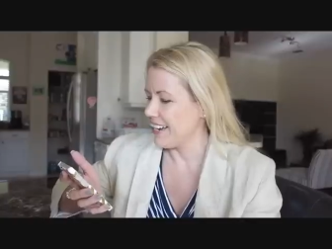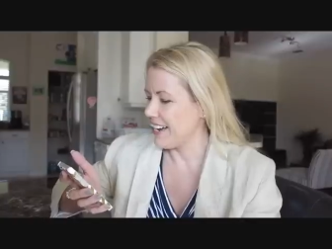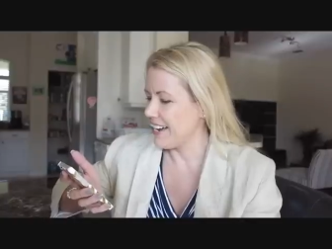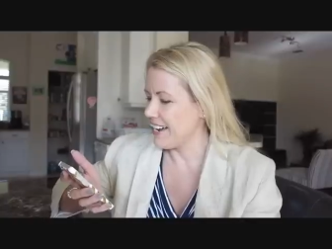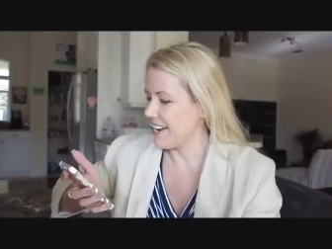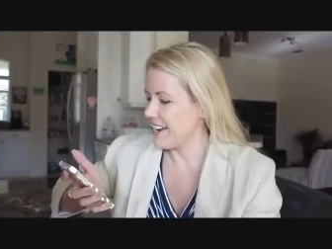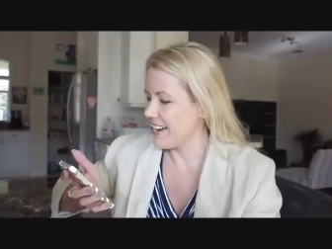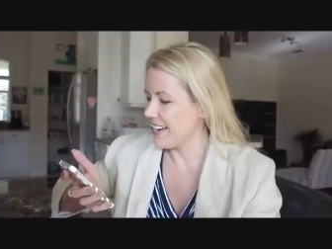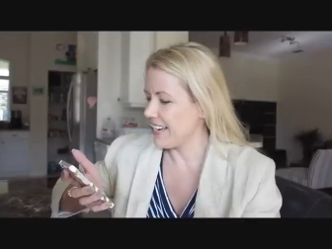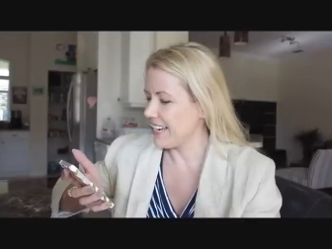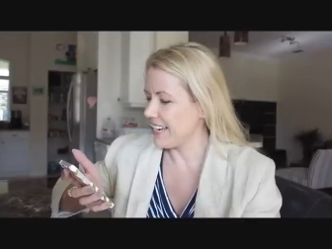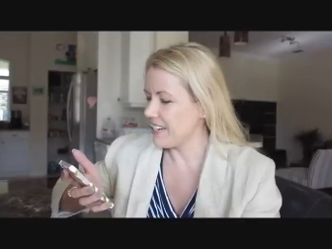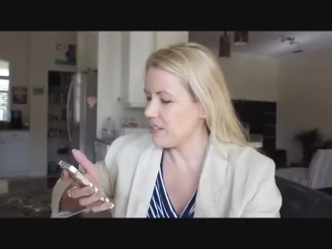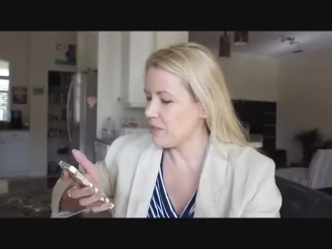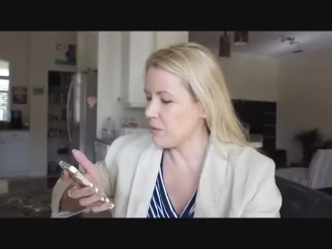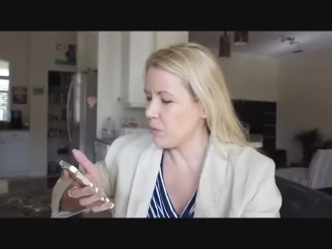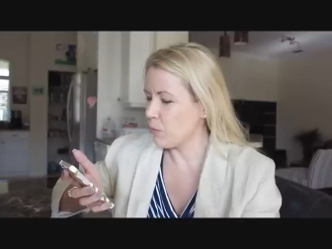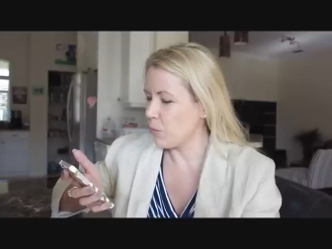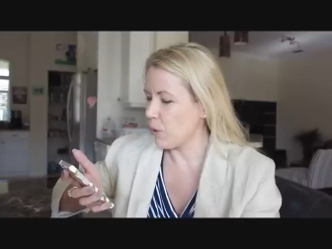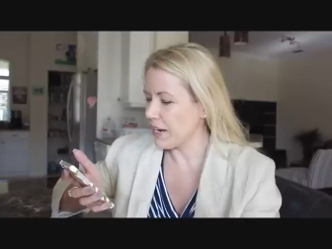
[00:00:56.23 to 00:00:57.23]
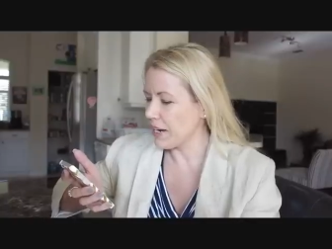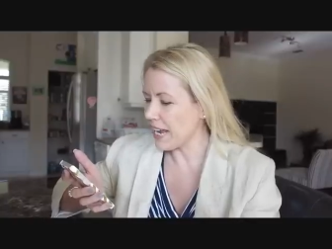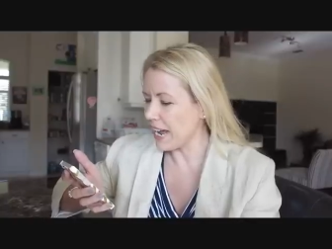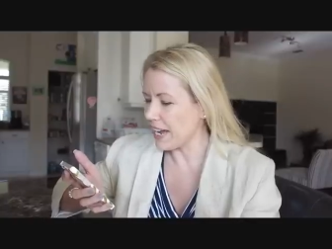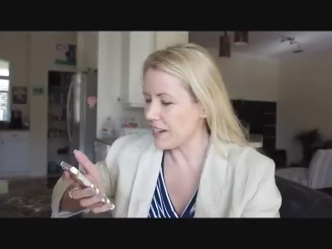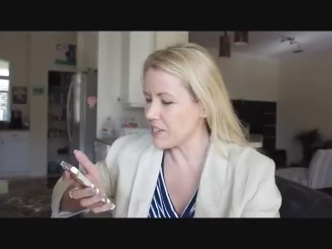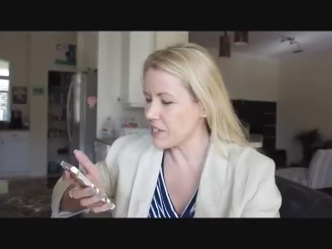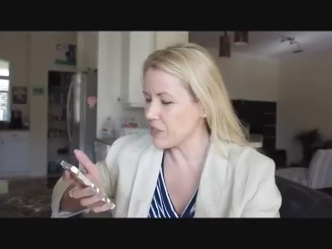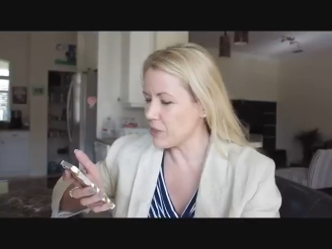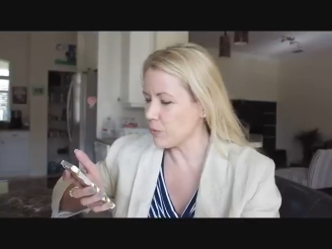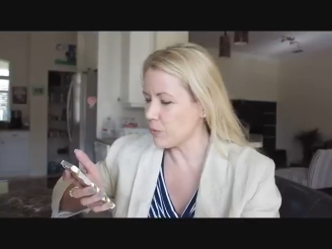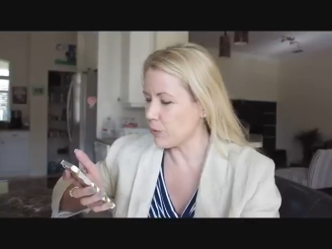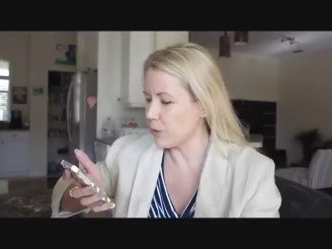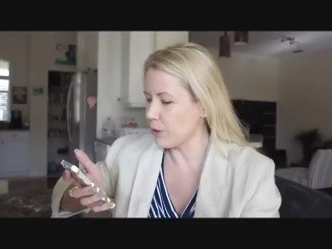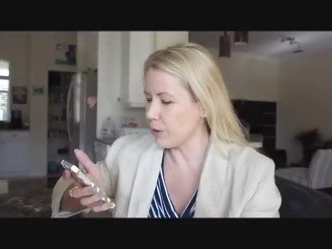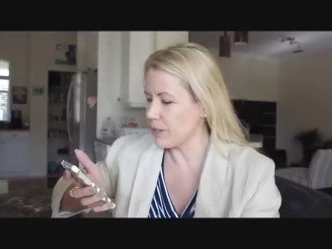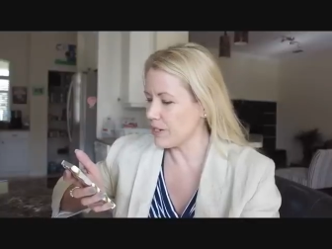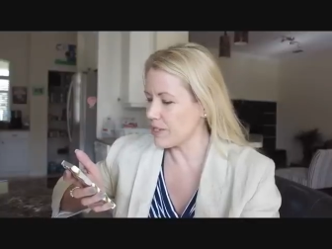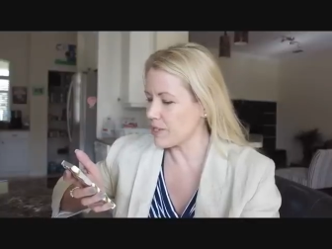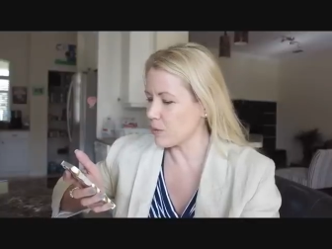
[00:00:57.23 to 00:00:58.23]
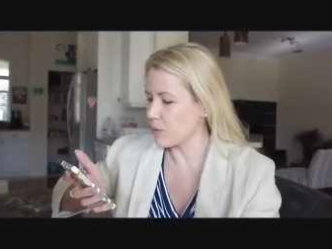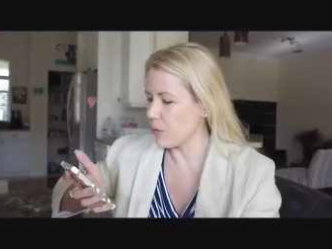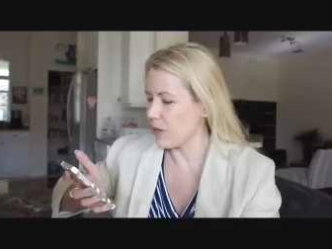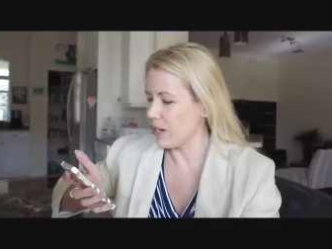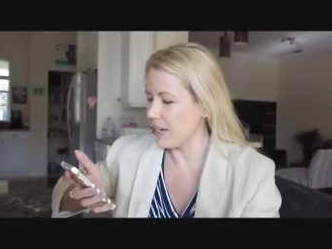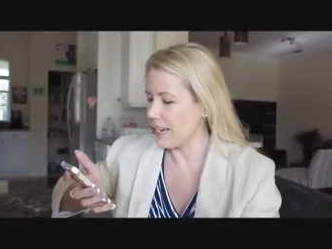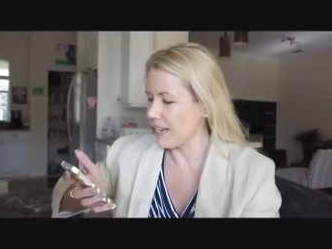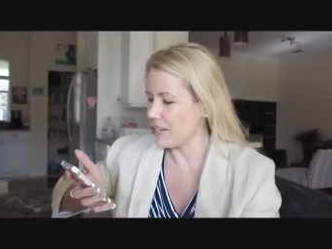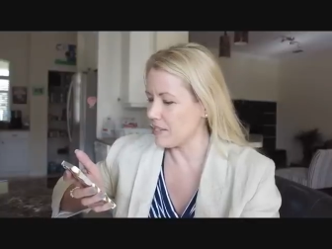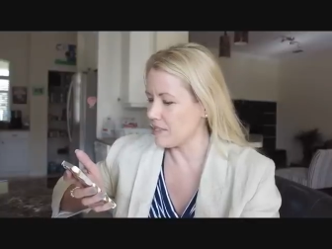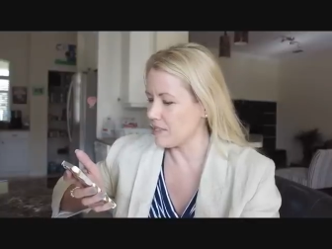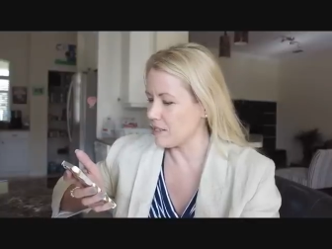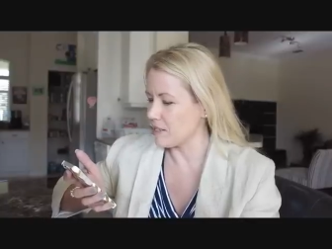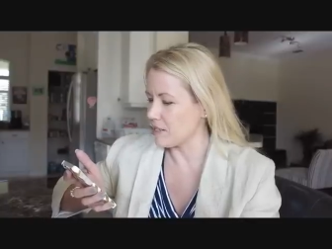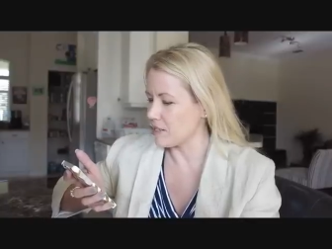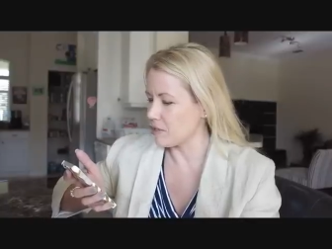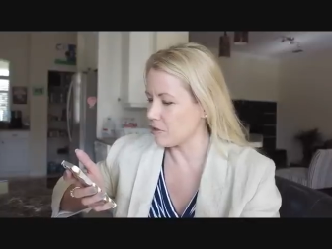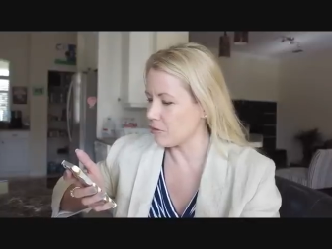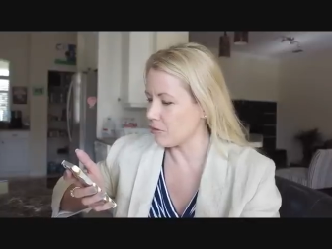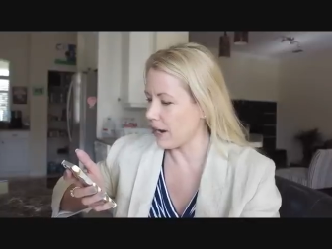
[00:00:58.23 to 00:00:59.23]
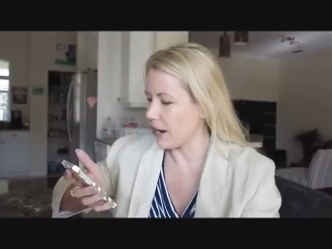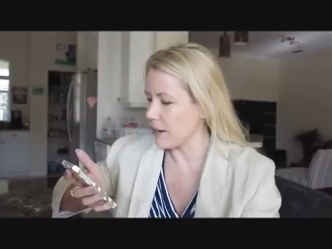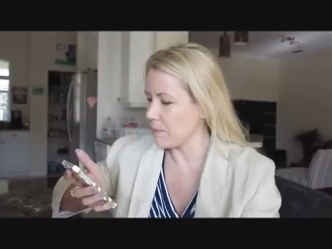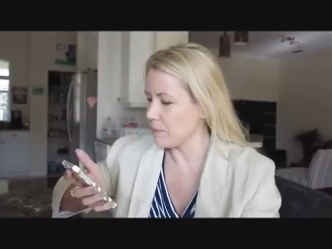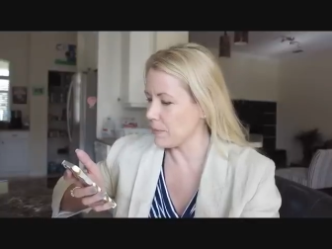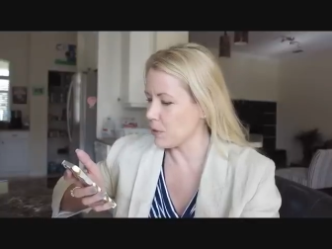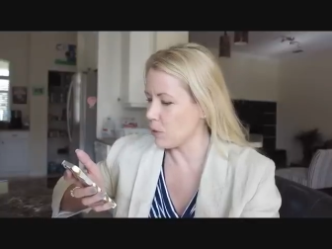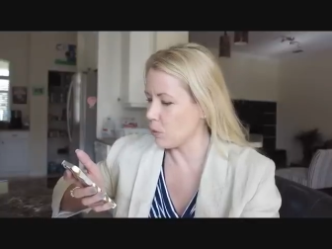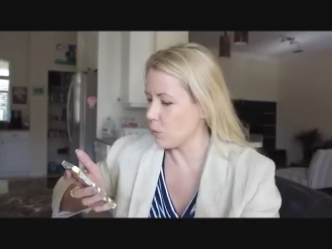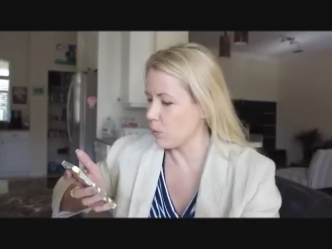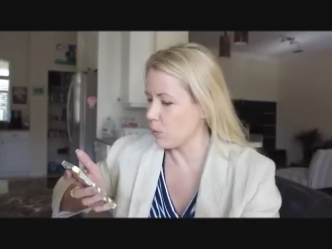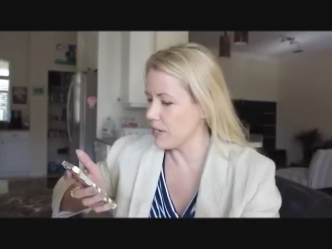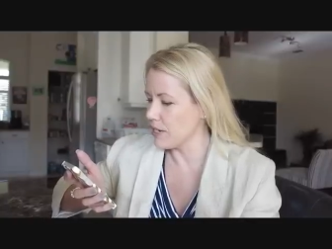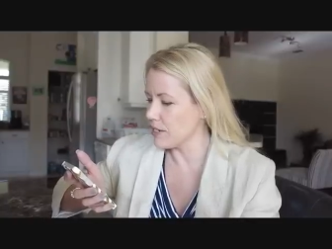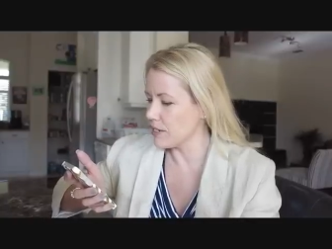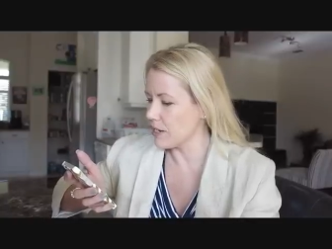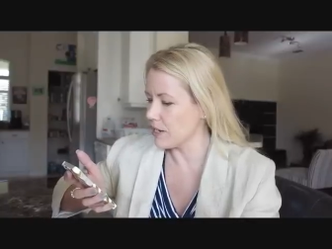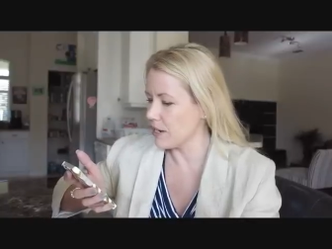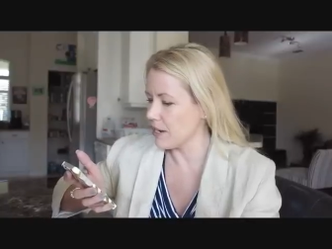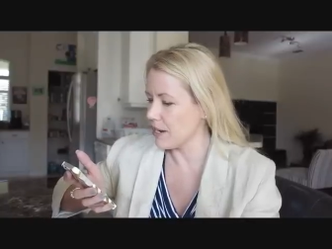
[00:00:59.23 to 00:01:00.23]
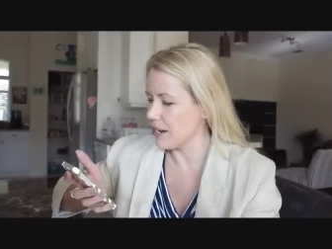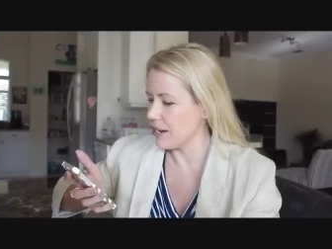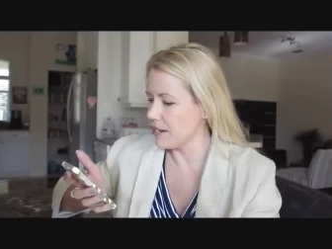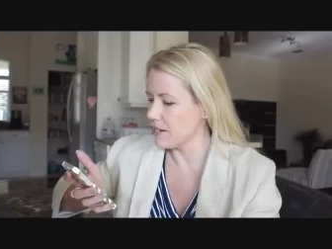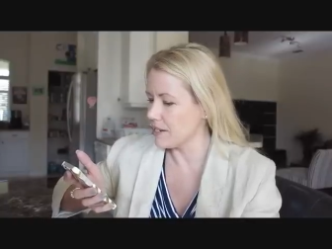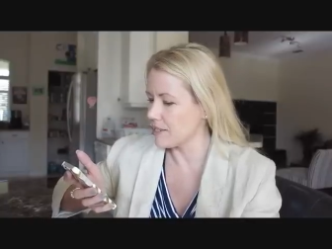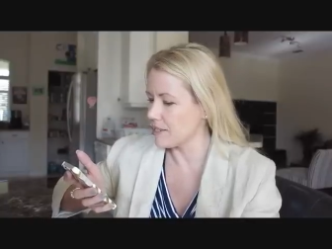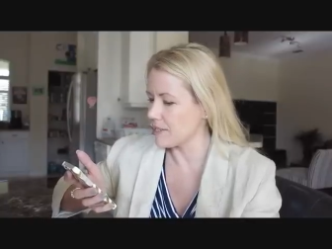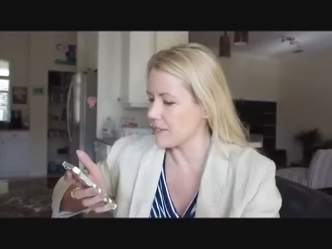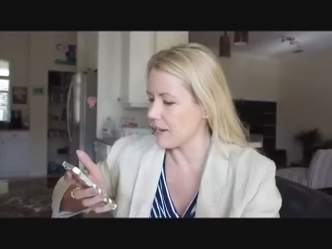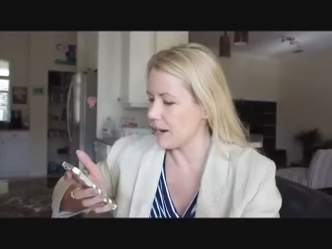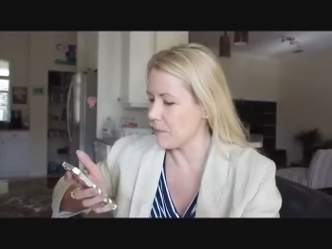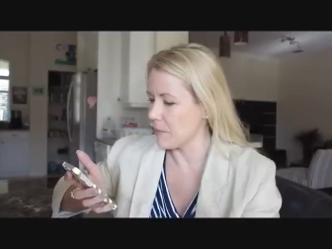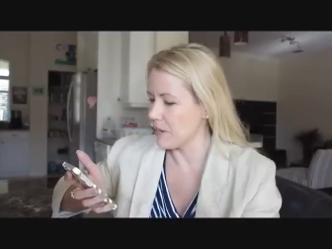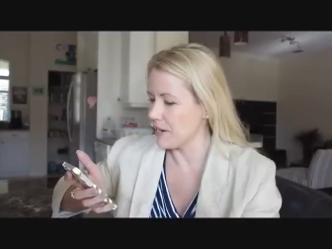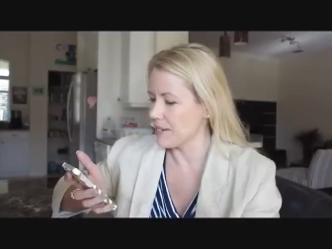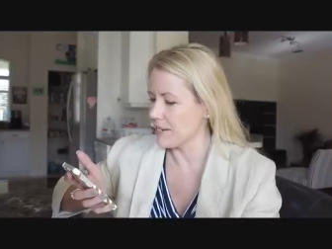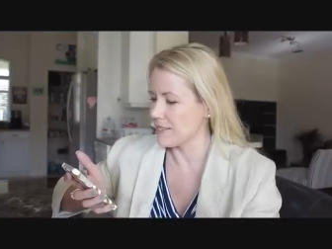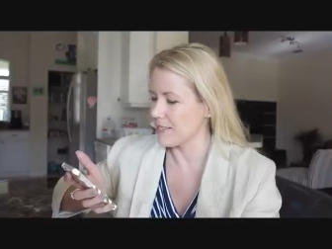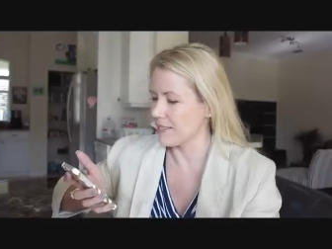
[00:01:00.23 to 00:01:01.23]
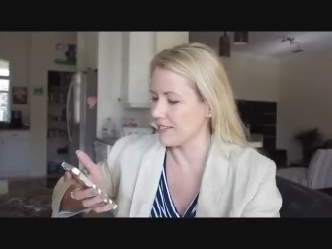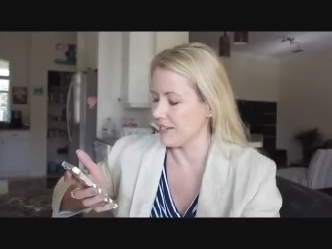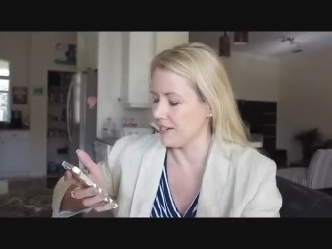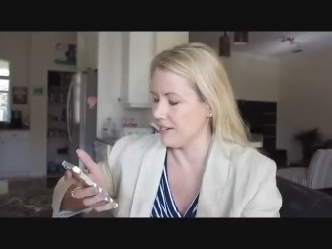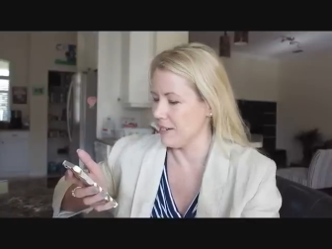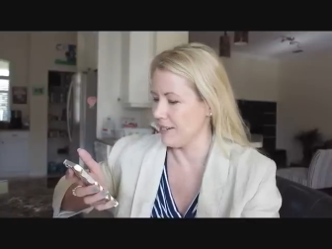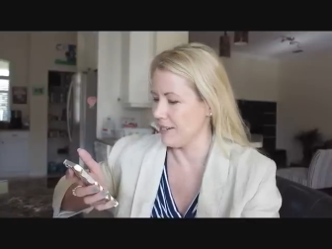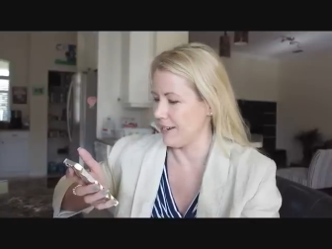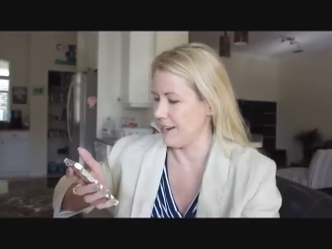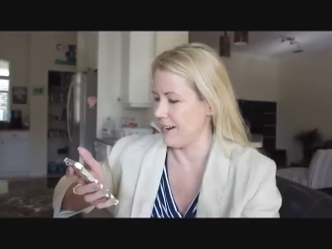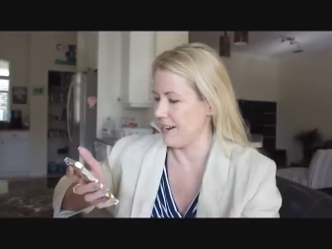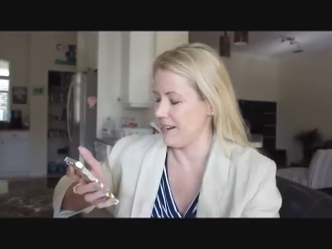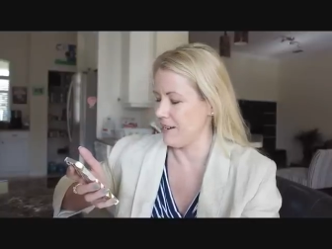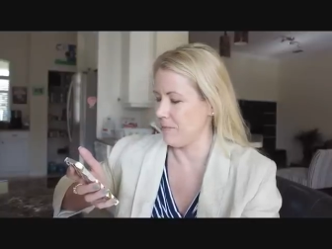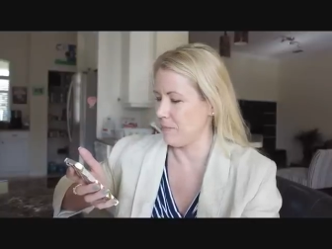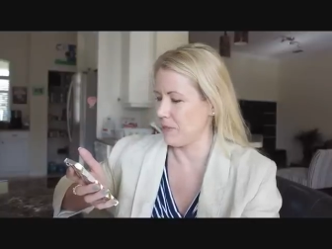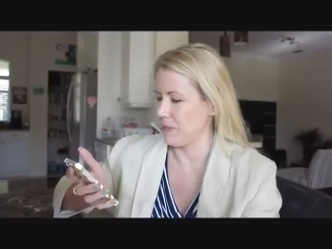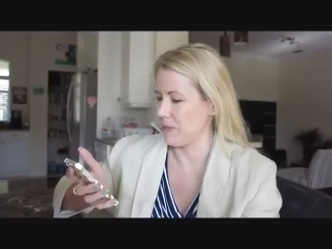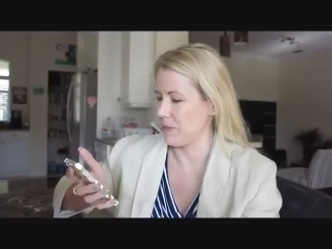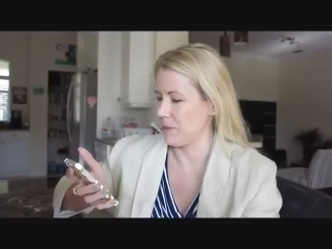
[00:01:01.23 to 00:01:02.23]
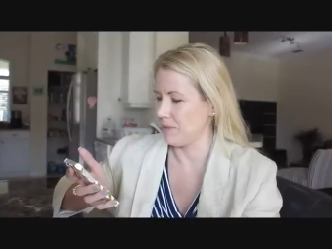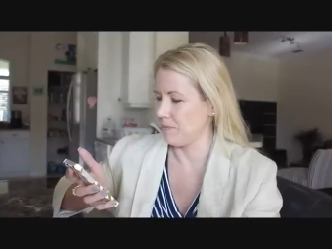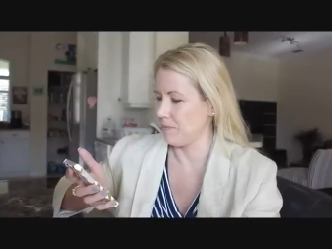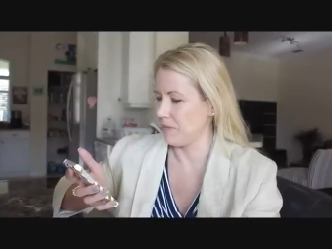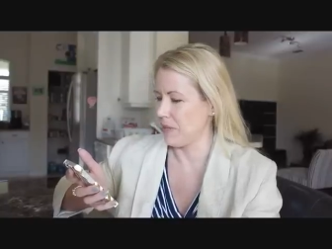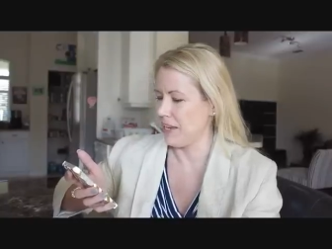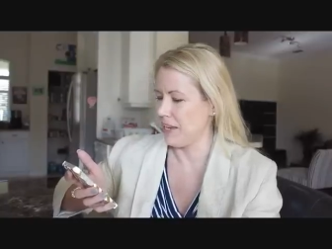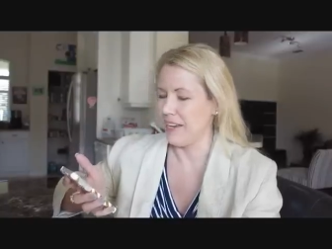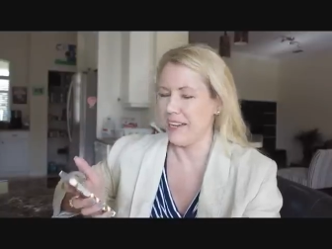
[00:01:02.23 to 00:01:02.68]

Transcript: Uh, in 100 words or less, describe your winter and summer skin types.